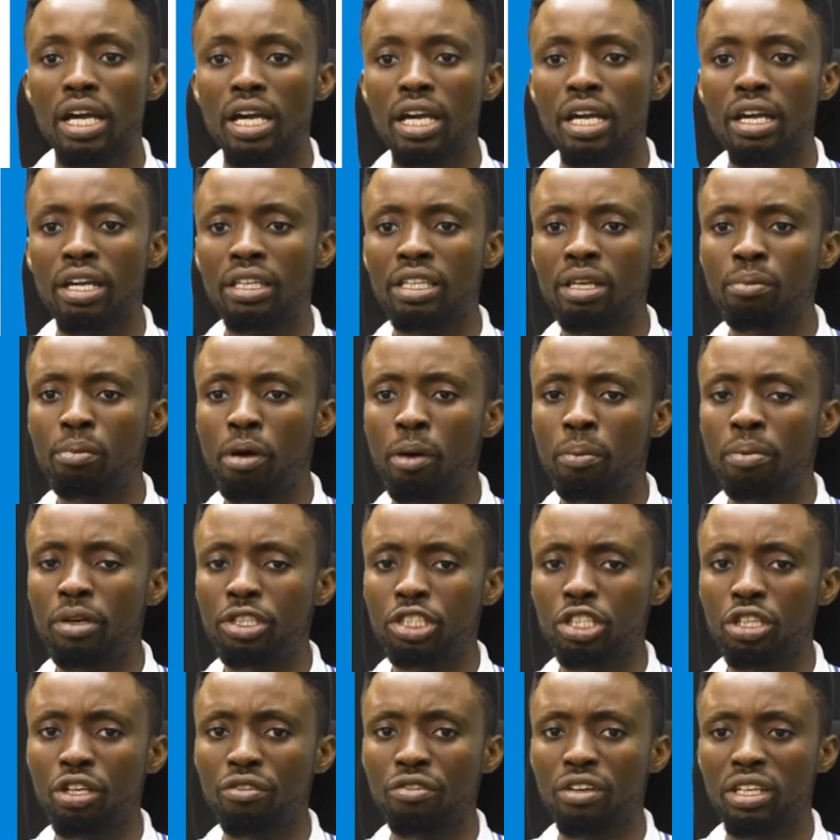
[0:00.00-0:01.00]
The
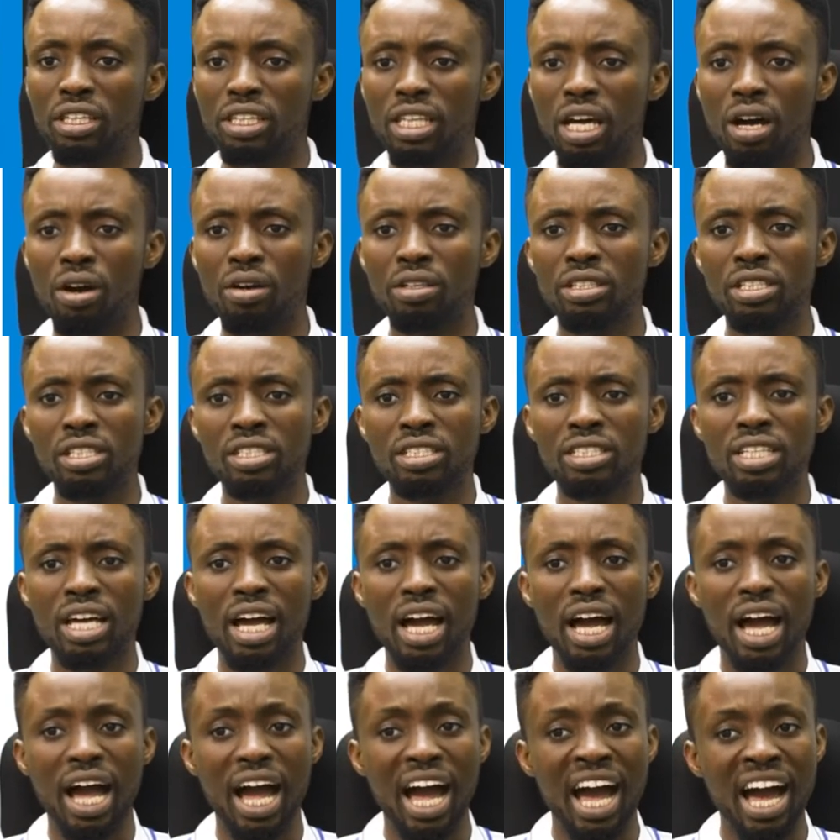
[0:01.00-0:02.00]
population of a town is
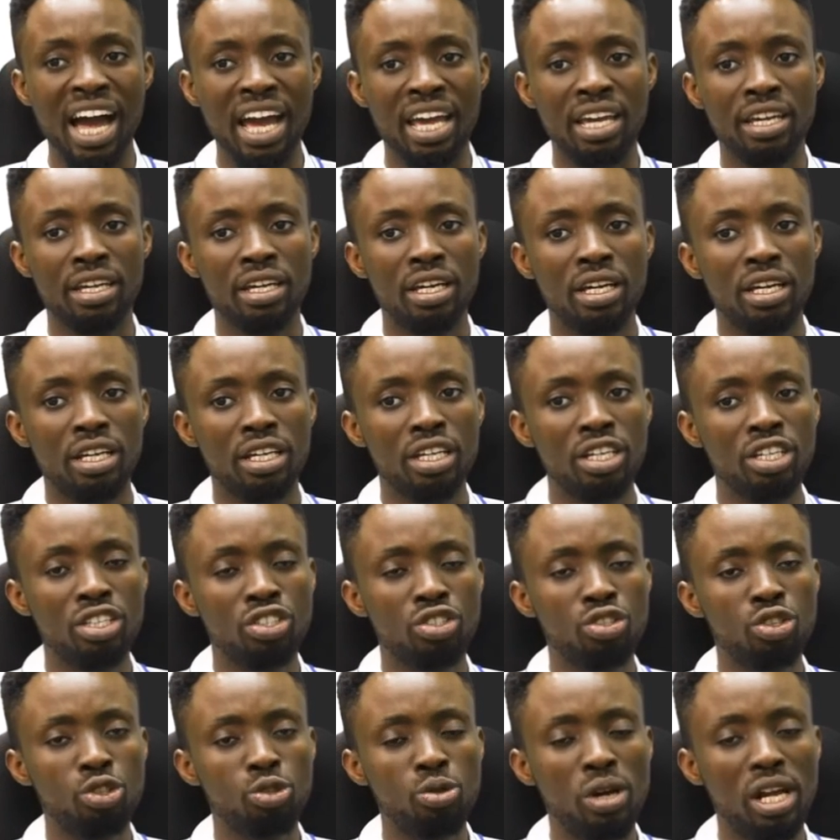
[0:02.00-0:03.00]
high,
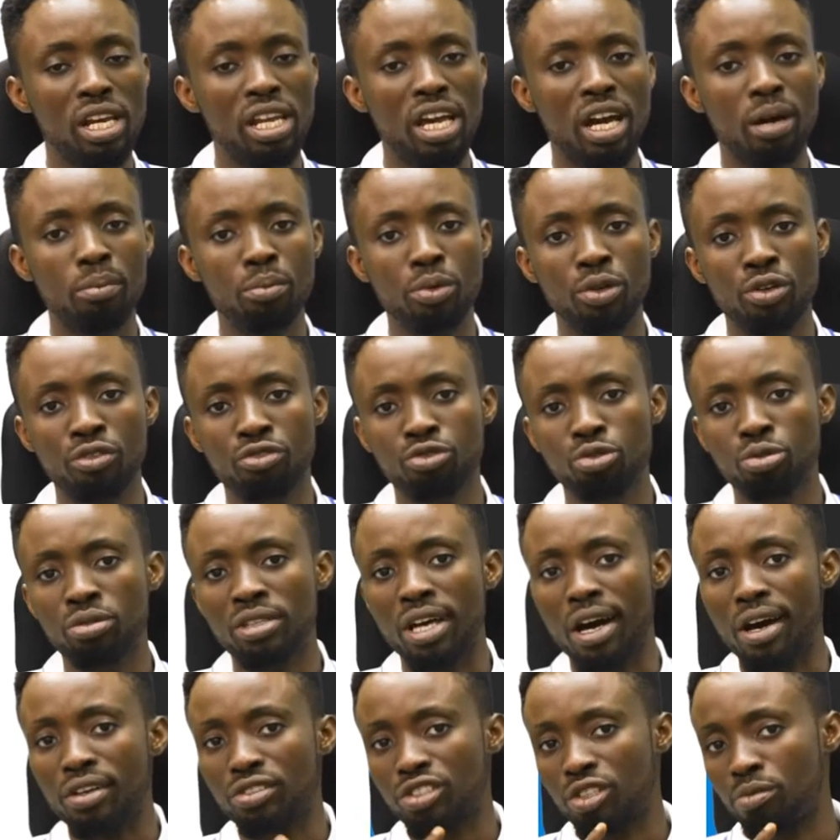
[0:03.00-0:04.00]
is usually above
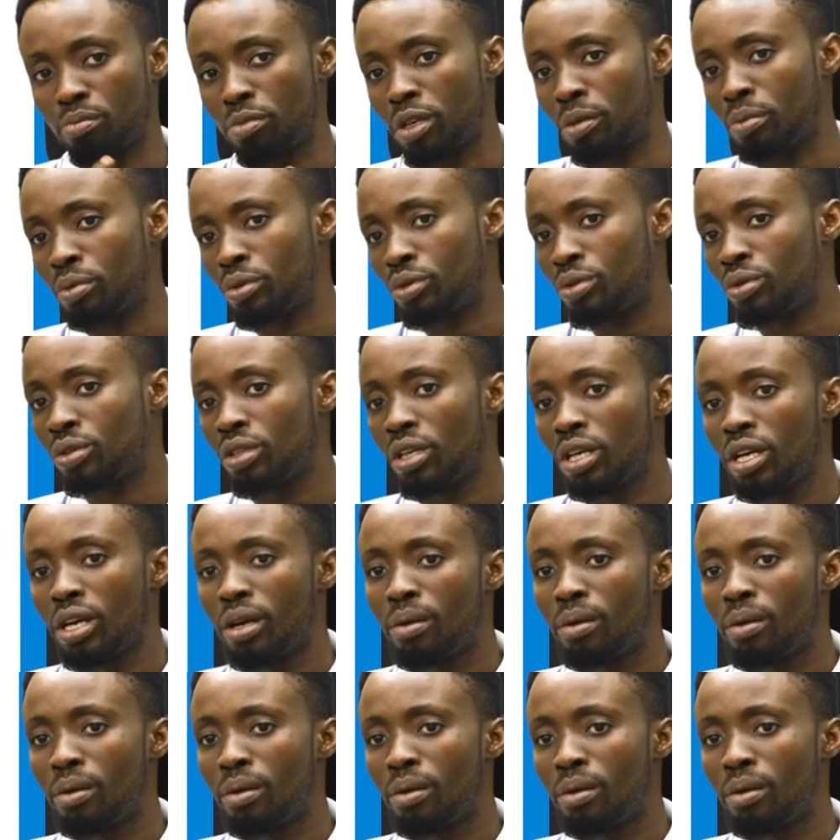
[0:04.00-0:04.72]
2,000 people,